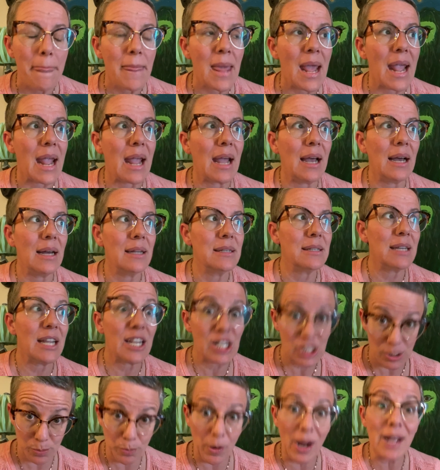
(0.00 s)
and
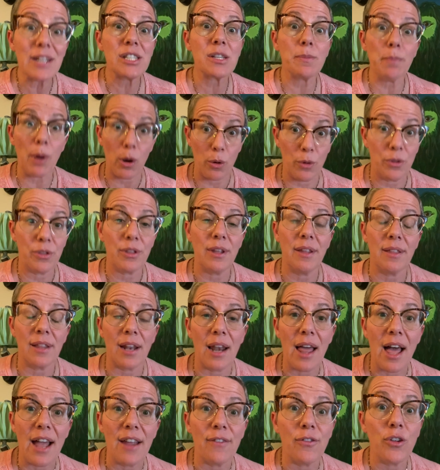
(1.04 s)
express both in the
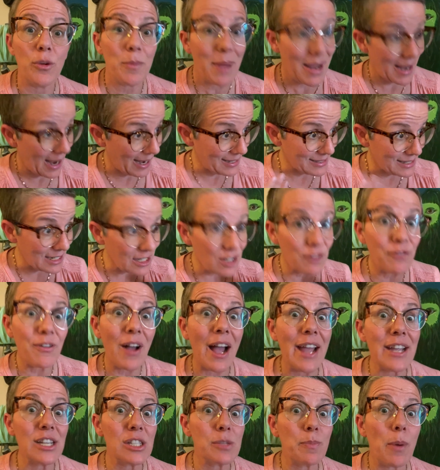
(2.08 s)
life. You may identify
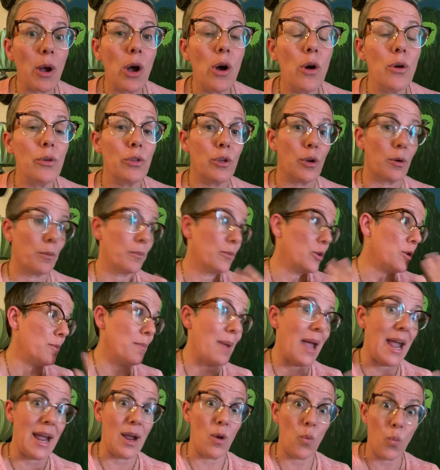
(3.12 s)
as both. You
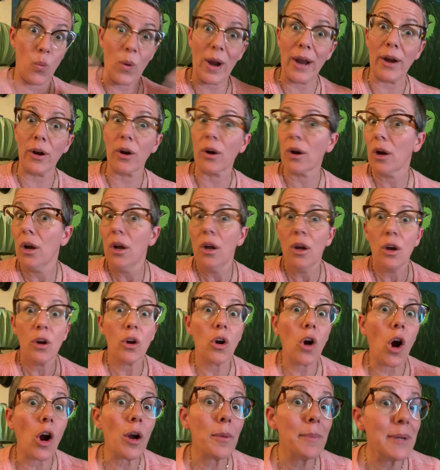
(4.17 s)
may wear
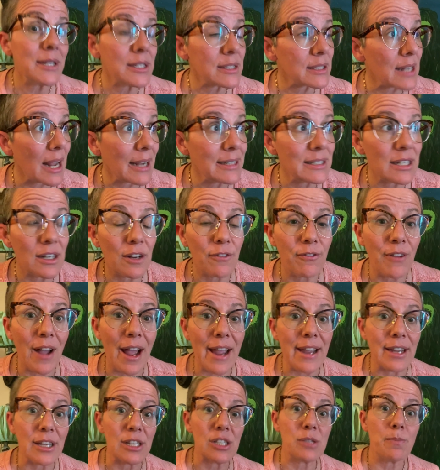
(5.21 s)
garments
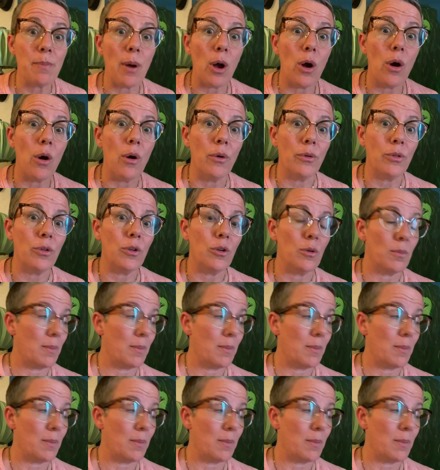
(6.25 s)
identifying as both.